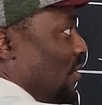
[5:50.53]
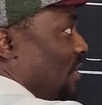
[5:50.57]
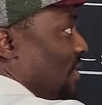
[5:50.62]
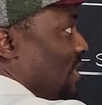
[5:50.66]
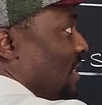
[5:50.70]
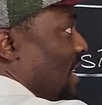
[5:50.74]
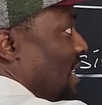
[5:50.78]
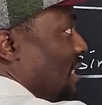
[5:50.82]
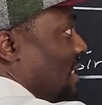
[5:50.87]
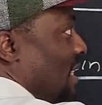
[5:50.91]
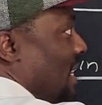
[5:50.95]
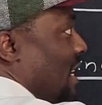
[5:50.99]
to
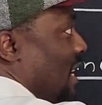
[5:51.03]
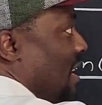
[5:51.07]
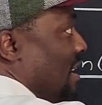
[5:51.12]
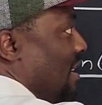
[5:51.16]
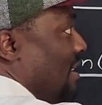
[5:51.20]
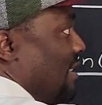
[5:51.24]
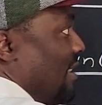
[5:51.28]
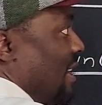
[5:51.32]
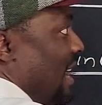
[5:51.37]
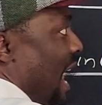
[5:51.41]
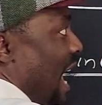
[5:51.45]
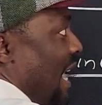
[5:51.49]
this here
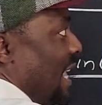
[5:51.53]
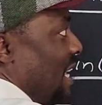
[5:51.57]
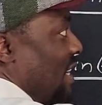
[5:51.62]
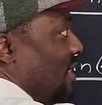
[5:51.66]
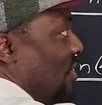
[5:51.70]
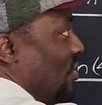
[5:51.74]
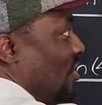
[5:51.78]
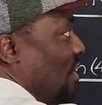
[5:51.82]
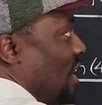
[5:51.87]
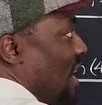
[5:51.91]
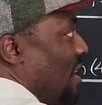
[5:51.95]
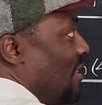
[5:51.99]
that I can
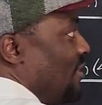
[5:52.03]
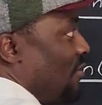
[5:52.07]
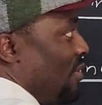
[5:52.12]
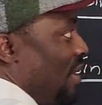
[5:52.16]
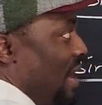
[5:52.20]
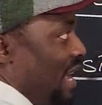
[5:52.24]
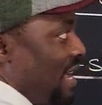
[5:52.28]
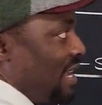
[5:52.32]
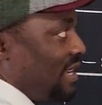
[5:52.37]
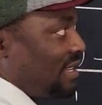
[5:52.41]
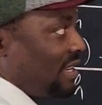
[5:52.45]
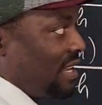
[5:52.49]

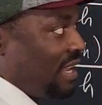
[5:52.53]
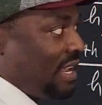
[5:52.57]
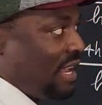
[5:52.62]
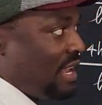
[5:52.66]
generate.